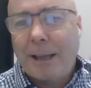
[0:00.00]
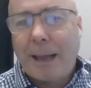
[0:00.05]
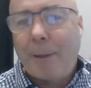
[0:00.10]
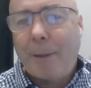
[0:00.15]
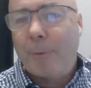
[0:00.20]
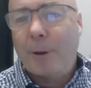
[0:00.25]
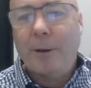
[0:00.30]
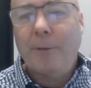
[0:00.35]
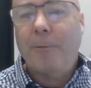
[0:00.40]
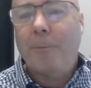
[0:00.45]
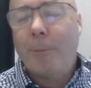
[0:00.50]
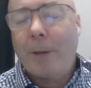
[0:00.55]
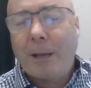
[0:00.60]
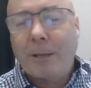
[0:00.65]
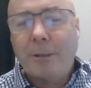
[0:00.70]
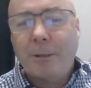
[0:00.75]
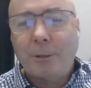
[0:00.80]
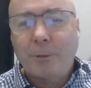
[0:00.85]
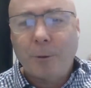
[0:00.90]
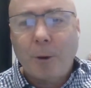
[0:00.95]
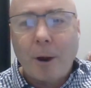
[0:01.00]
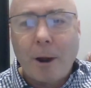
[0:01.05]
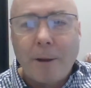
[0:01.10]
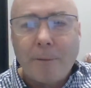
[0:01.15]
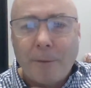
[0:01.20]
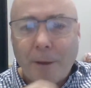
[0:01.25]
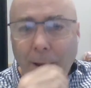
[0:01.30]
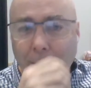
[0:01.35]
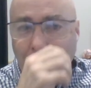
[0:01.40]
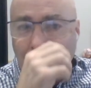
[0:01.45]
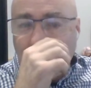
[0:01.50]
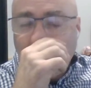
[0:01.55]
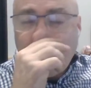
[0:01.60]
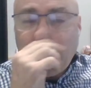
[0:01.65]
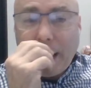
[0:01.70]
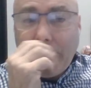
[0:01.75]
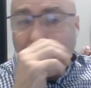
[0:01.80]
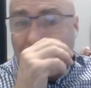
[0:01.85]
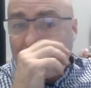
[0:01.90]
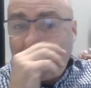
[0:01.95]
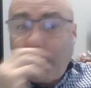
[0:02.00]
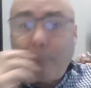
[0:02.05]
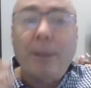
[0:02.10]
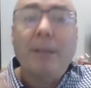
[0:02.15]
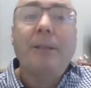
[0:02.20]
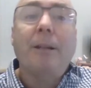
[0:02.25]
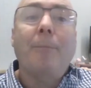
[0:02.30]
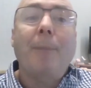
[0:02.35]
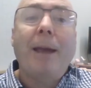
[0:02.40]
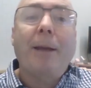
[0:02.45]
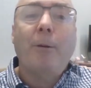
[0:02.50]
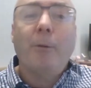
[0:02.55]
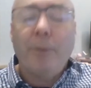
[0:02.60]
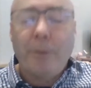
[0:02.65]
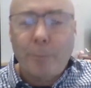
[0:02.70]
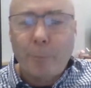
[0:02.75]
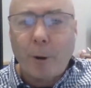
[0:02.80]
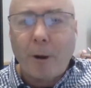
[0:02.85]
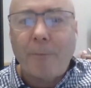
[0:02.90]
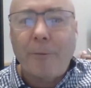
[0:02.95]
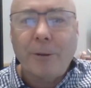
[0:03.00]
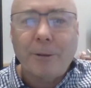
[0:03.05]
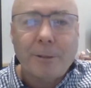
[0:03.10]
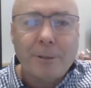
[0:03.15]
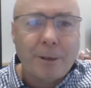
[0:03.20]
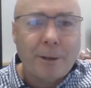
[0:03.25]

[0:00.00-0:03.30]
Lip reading: and we're going to replace the driver, and the company's going to make all the profits.